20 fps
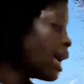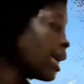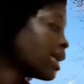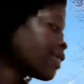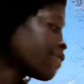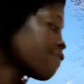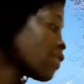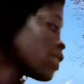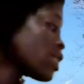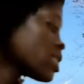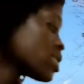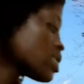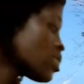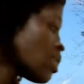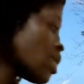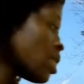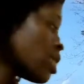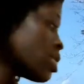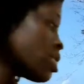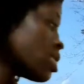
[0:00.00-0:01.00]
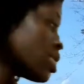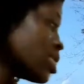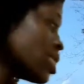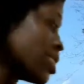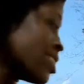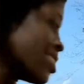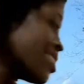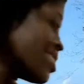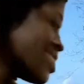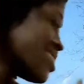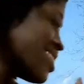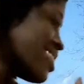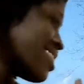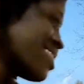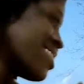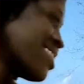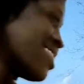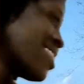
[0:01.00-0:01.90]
The first one is